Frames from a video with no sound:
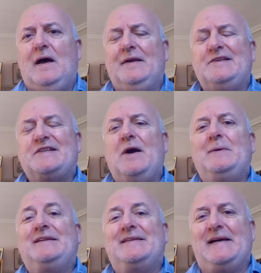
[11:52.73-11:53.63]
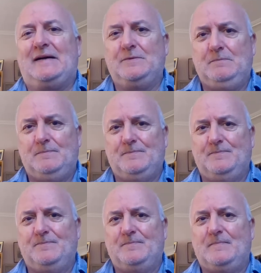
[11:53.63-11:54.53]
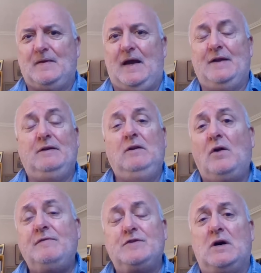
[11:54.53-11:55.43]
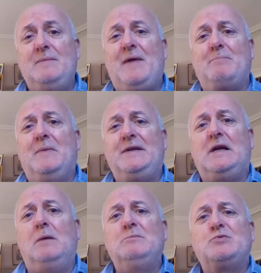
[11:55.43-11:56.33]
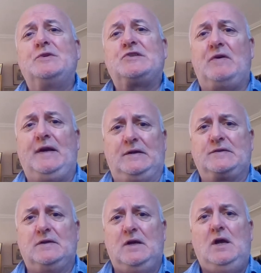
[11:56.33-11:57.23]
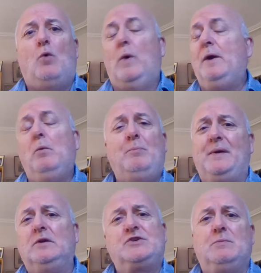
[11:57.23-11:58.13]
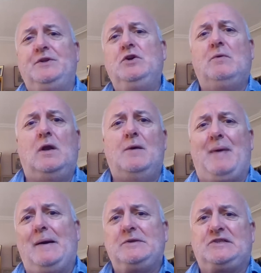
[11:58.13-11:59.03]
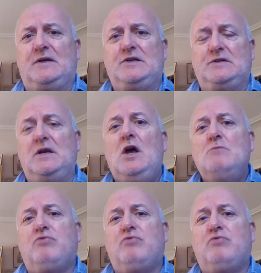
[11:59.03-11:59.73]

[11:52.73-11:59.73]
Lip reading: And it's going down. And a lot of time that money comes with strings. We will build you a nuclear power station